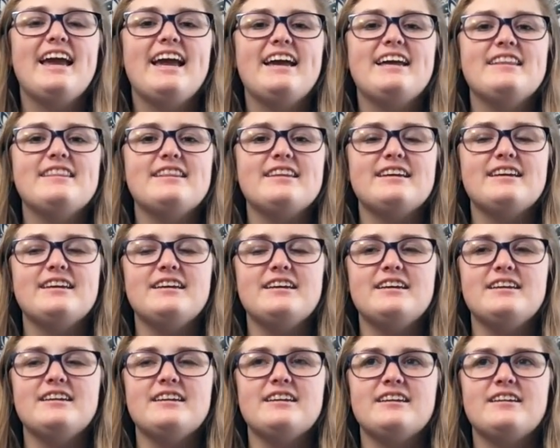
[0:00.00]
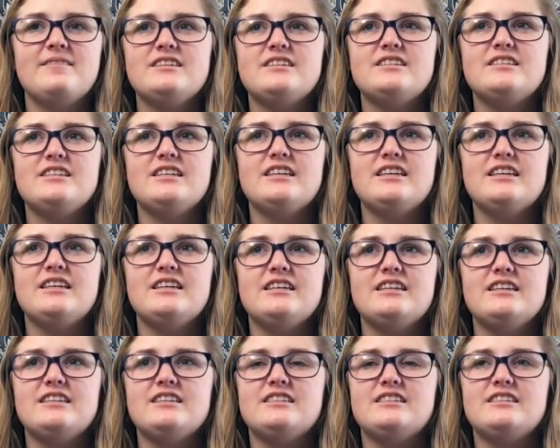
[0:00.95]
and then
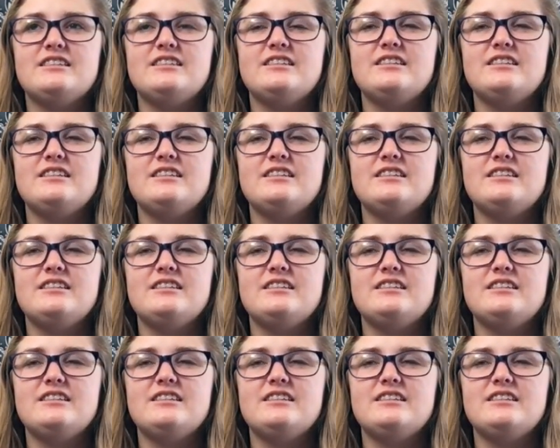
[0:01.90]
she